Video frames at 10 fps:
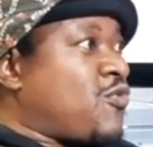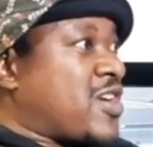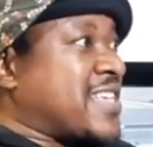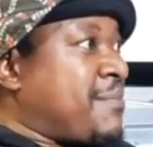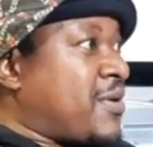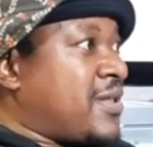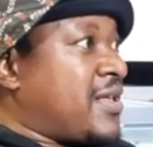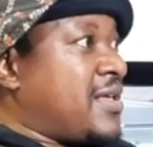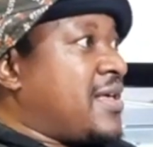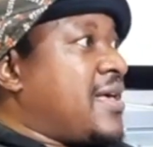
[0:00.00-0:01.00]
So, for
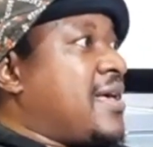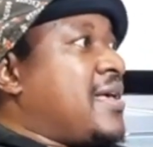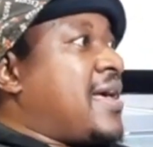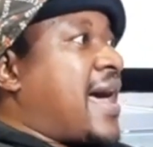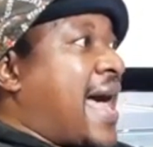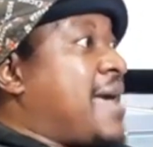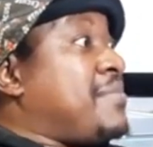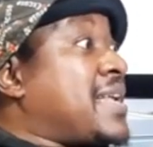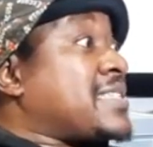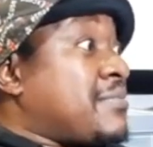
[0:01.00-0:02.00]
example, I
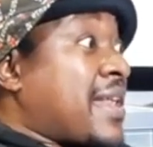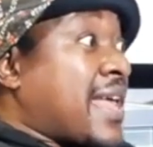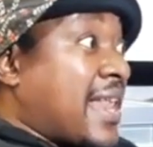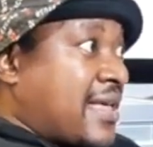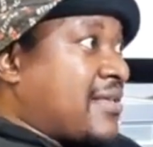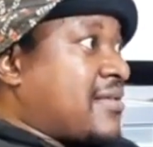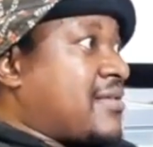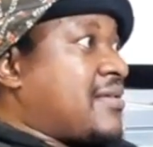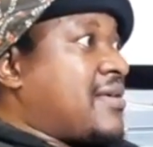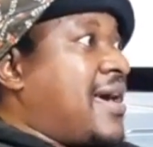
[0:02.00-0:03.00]
am Nelson Mandela.
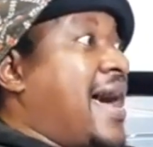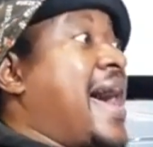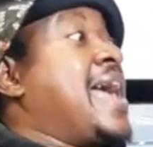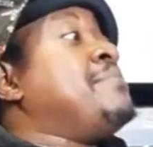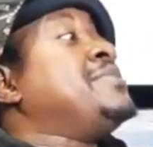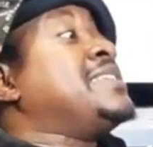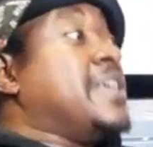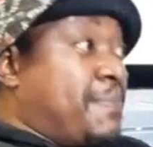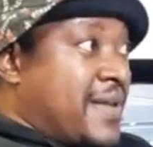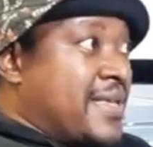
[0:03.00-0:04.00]
I am
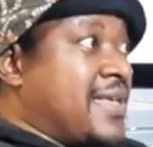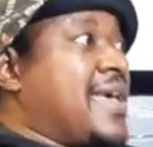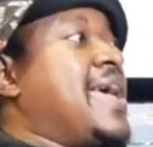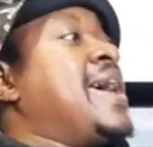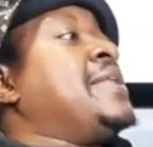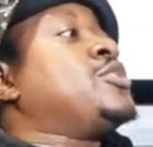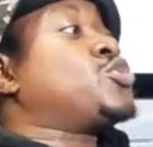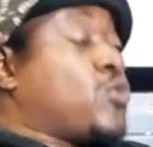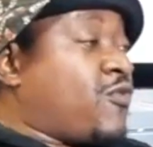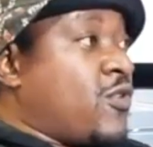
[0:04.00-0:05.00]
deeply
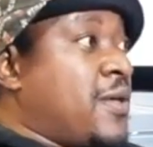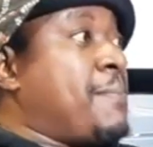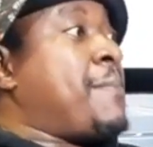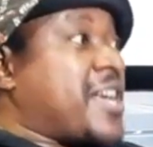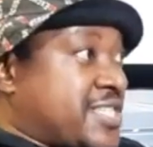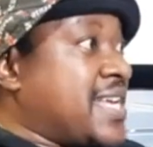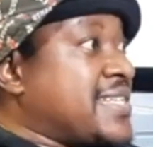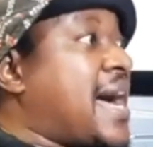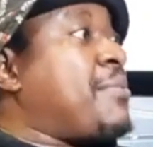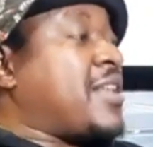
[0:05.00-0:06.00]
and truthfully
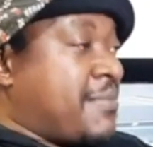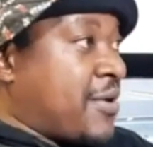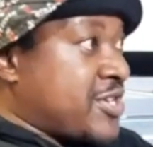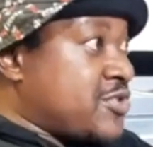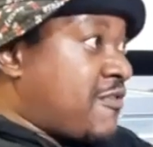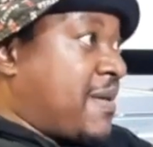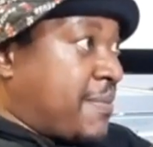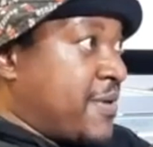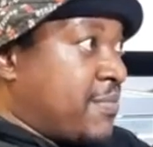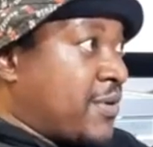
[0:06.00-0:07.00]
passionate about liberation of
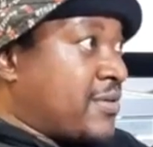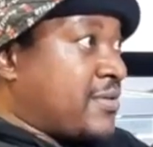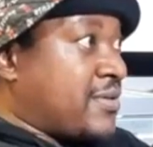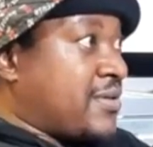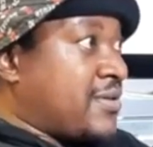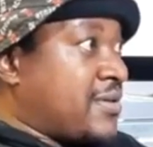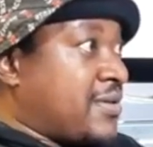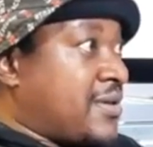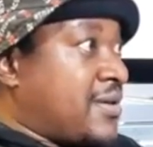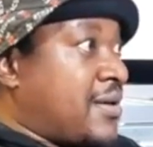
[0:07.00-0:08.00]
black people.
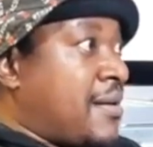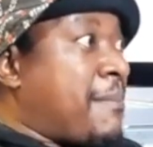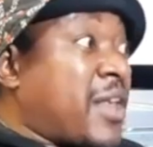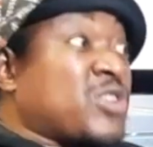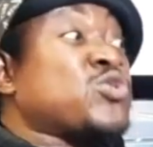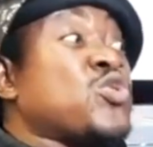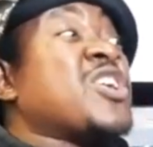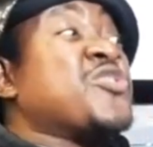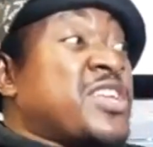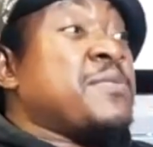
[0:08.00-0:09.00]
But I was
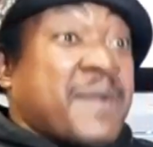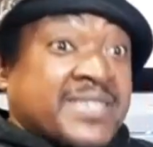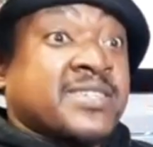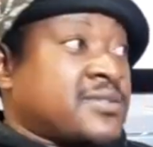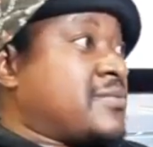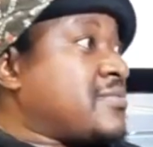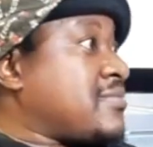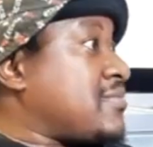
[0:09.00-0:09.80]
also a greedy person.